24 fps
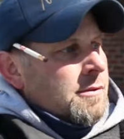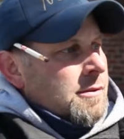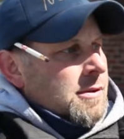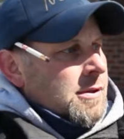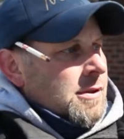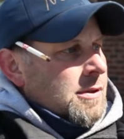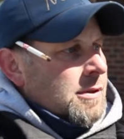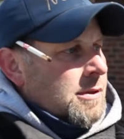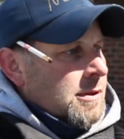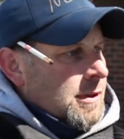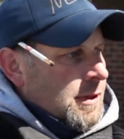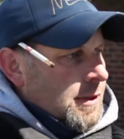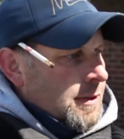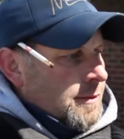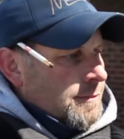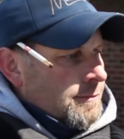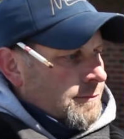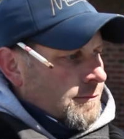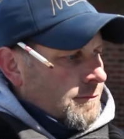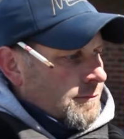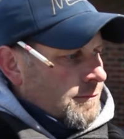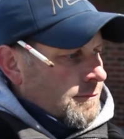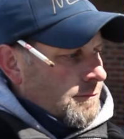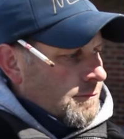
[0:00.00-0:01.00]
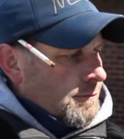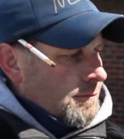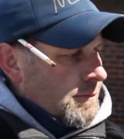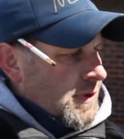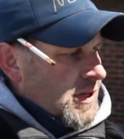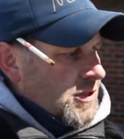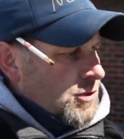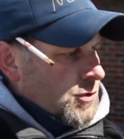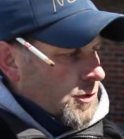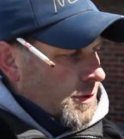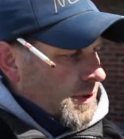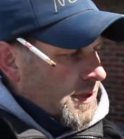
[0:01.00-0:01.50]
can
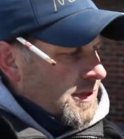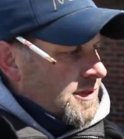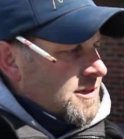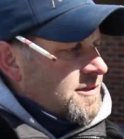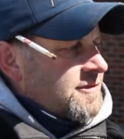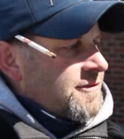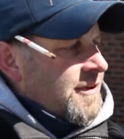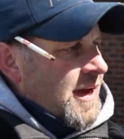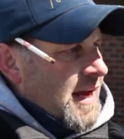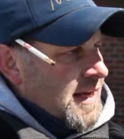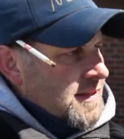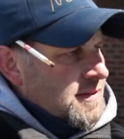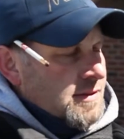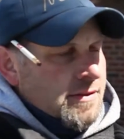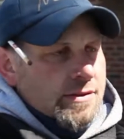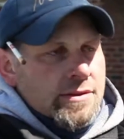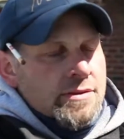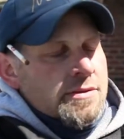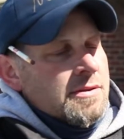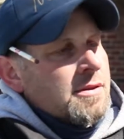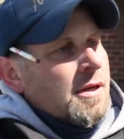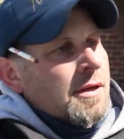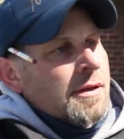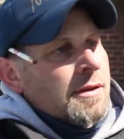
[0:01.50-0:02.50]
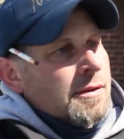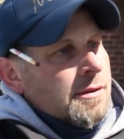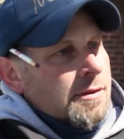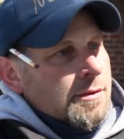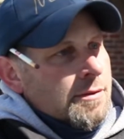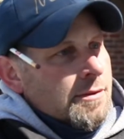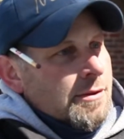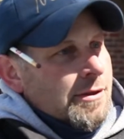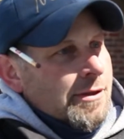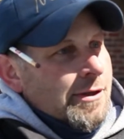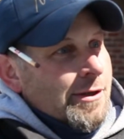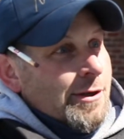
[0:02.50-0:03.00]
make sure that it's fast and it's not going
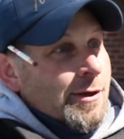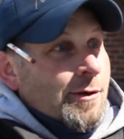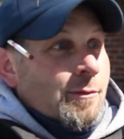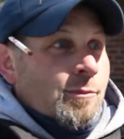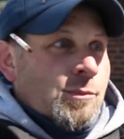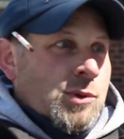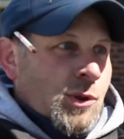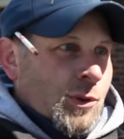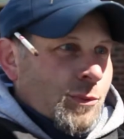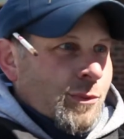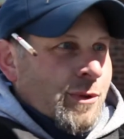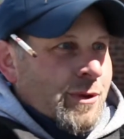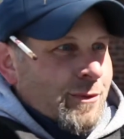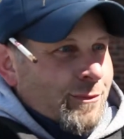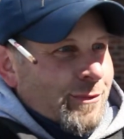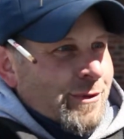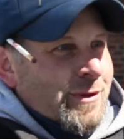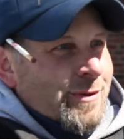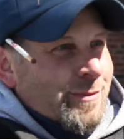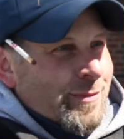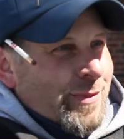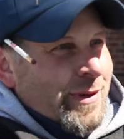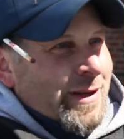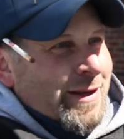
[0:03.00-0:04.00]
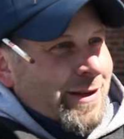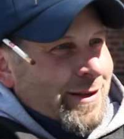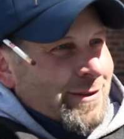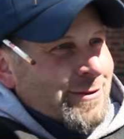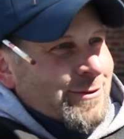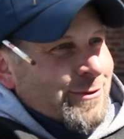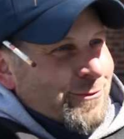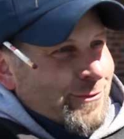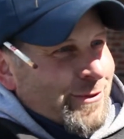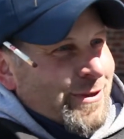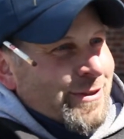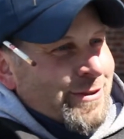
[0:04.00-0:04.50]
to blow in with a big
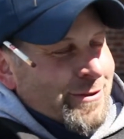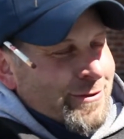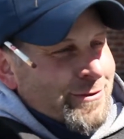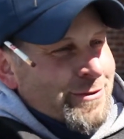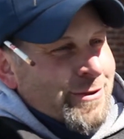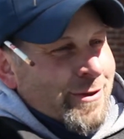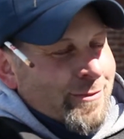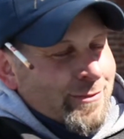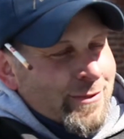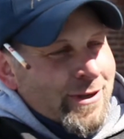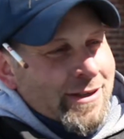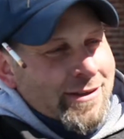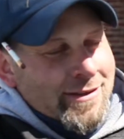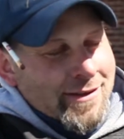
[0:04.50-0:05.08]
gust of wind or something like